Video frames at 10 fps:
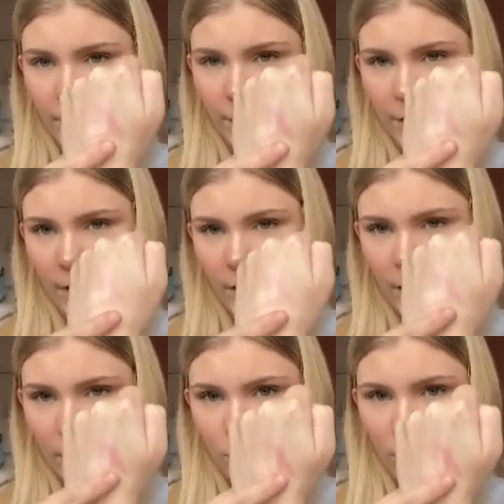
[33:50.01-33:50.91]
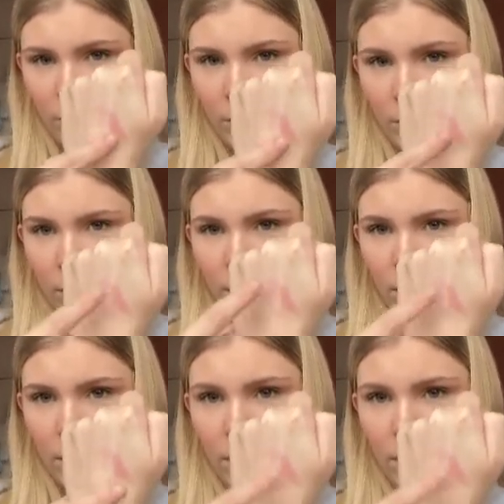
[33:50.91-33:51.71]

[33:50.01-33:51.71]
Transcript: That is what it looks like.